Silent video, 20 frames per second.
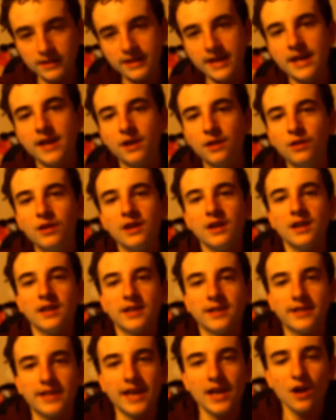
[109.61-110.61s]
Gale.
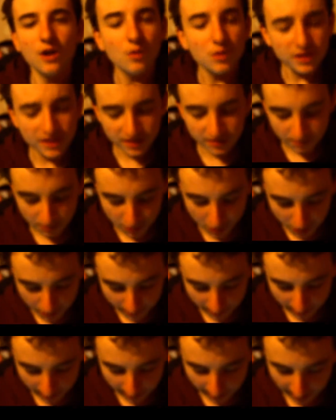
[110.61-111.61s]
Gale was in the
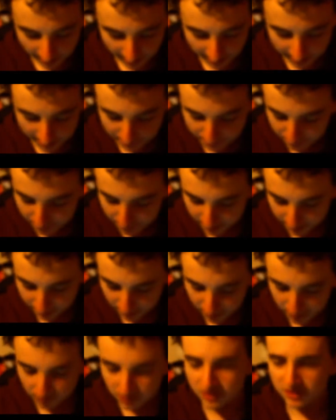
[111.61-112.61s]
movie a lot, but it
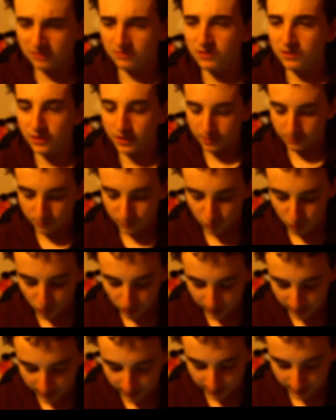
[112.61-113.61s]
wasn't really
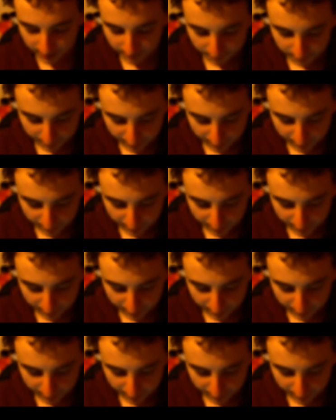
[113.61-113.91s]
important.